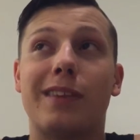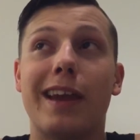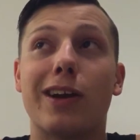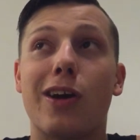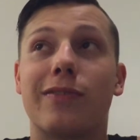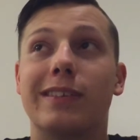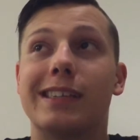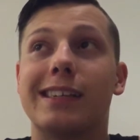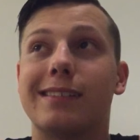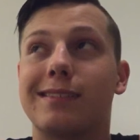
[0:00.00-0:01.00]
takeoff is
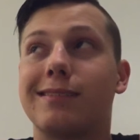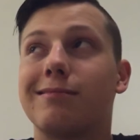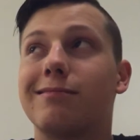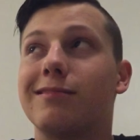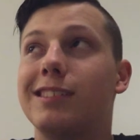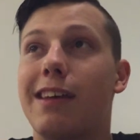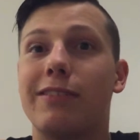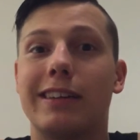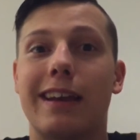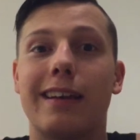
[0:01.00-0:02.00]
at
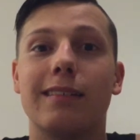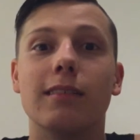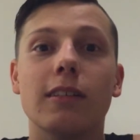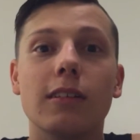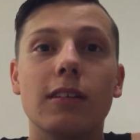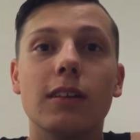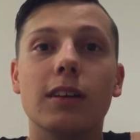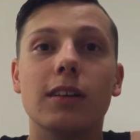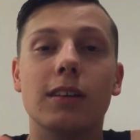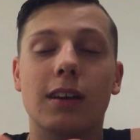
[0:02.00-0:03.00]

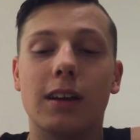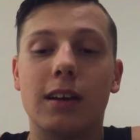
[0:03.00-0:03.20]
7:10.